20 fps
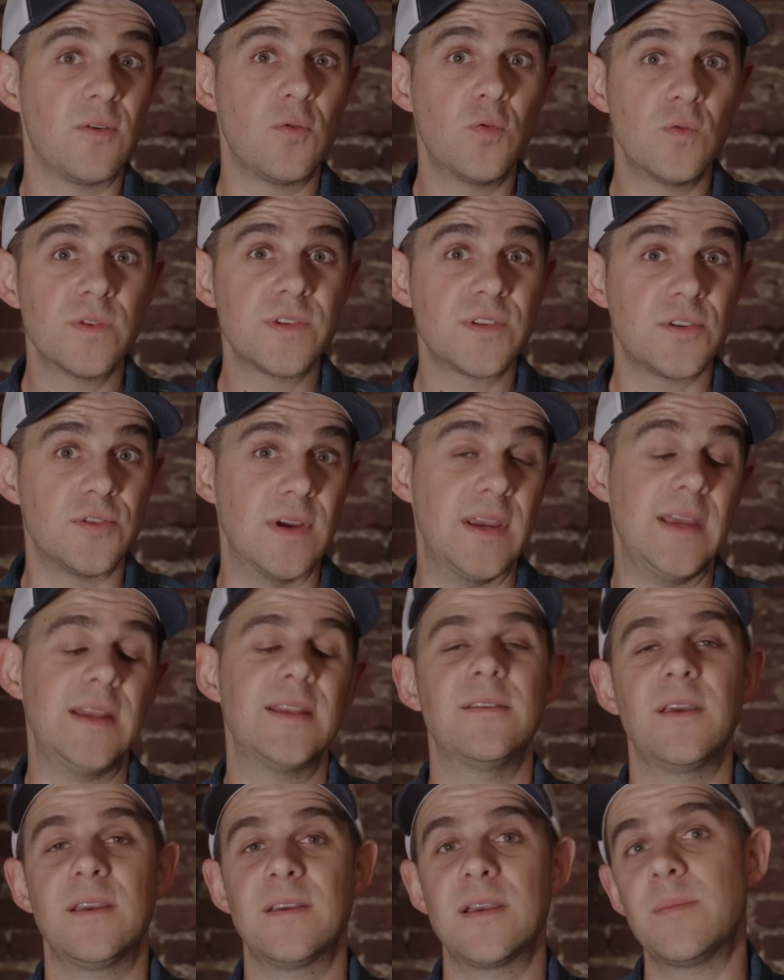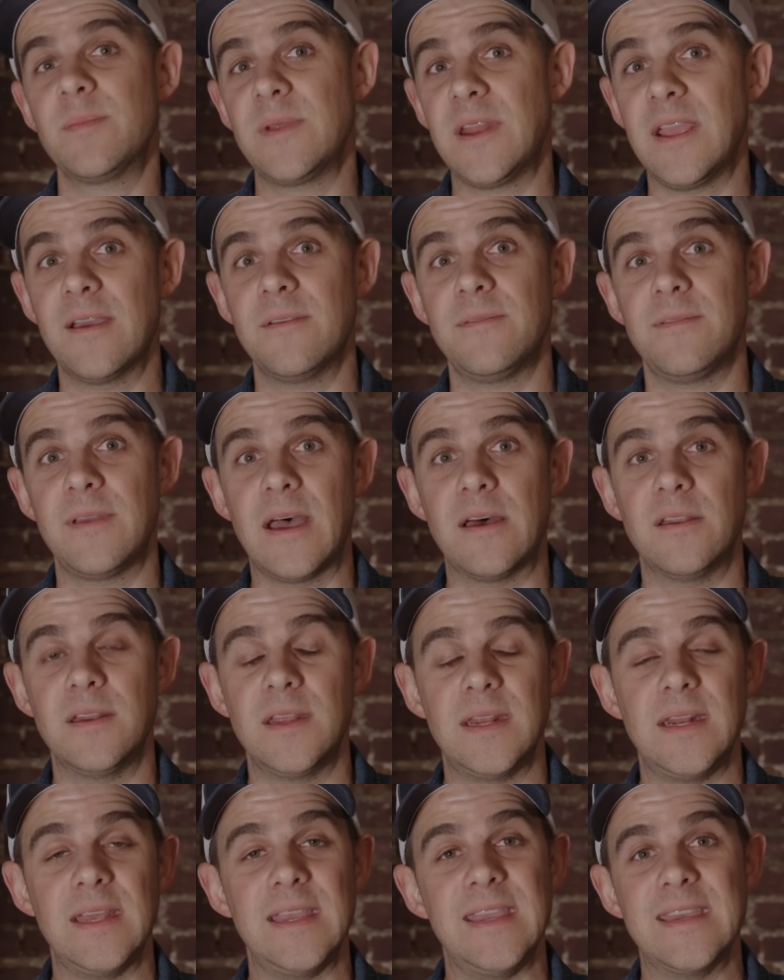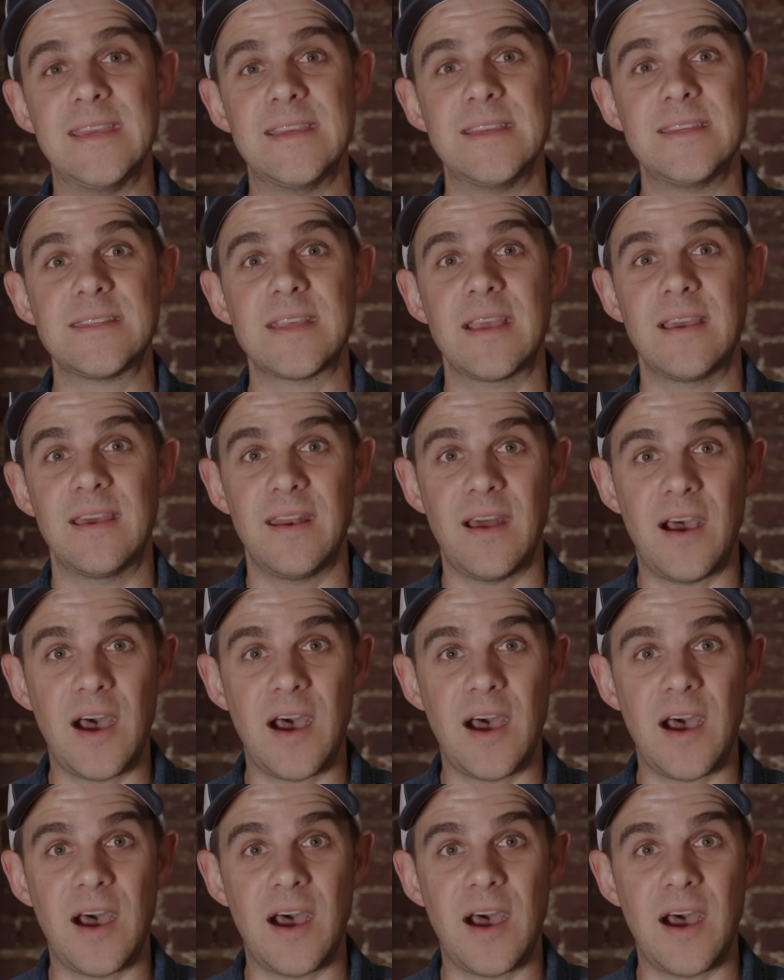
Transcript: Coul St, the company I founded, is an